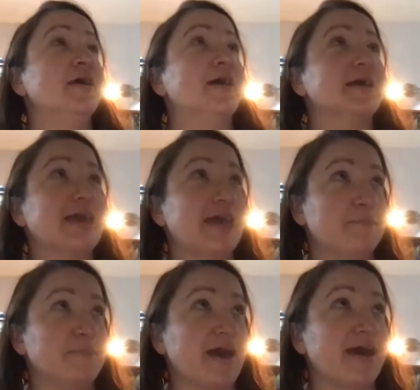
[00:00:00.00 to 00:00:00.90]
I hmm. came
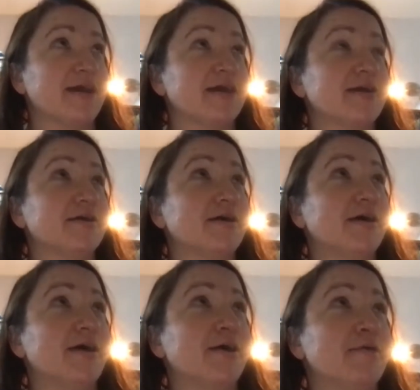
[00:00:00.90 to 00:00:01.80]
back.
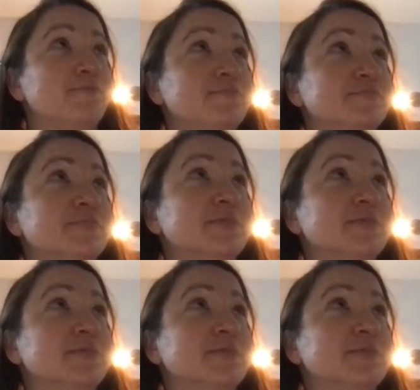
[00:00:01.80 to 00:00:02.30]
Um,